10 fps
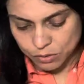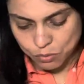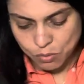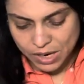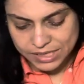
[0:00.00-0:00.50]

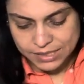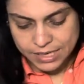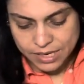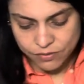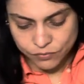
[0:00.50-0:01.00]
what is the
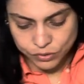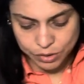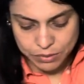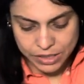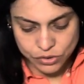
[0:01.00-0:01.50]
name for the
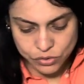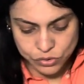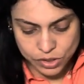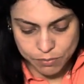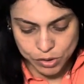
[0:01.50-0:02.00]

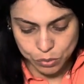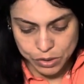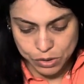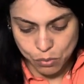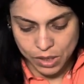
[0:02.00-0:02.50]
relationship
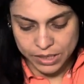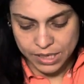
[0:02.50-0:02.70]
between 1